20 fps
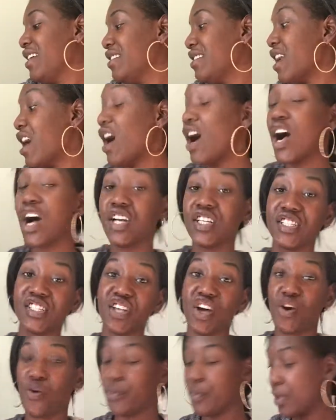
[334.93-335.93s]
Now,
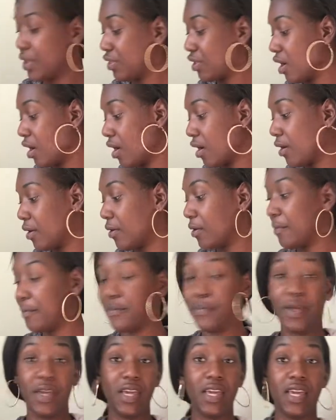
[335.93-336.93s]
also with her
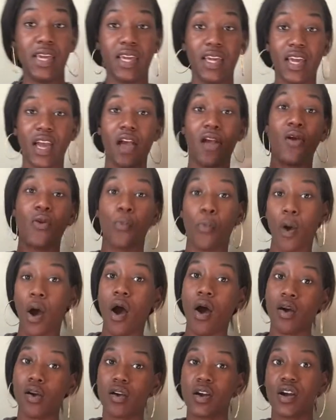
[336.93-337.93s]
being a
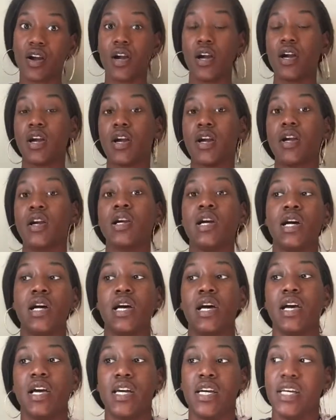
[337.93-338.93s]
walker,
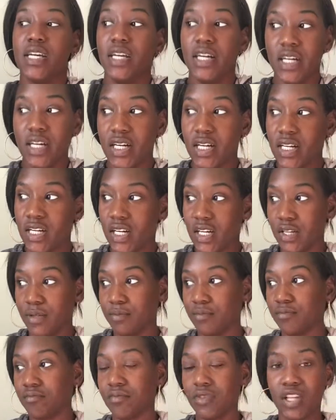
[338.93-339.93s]

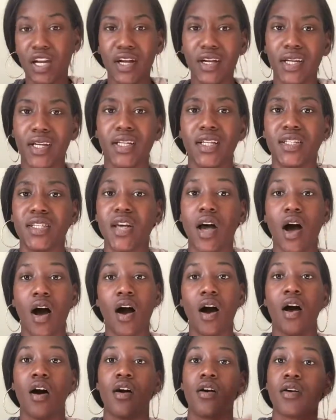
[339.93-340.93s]
learning to
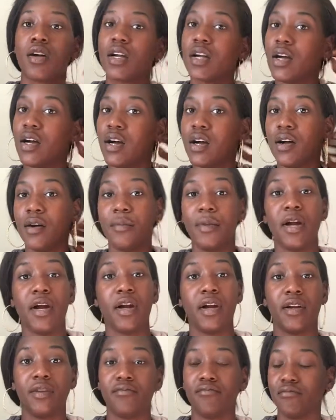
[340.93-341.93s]
talk,
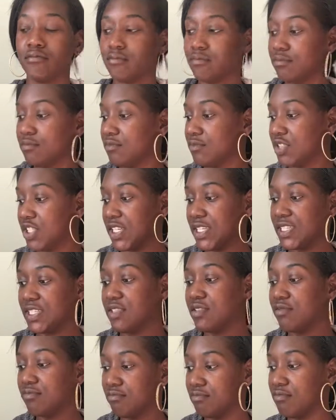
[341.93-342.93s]
her just
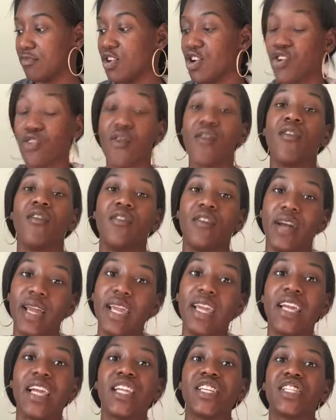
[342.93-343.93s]

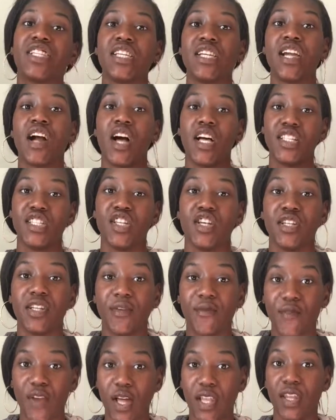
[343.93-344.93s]
growing, she also
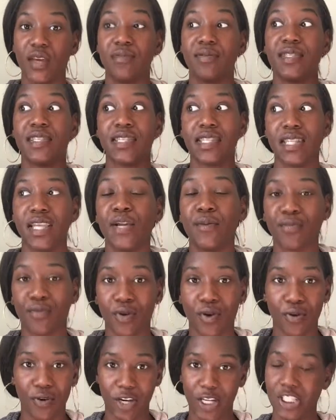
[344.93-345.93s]
develops sleep
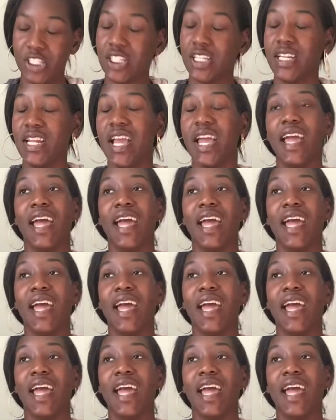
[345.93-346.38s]
regression.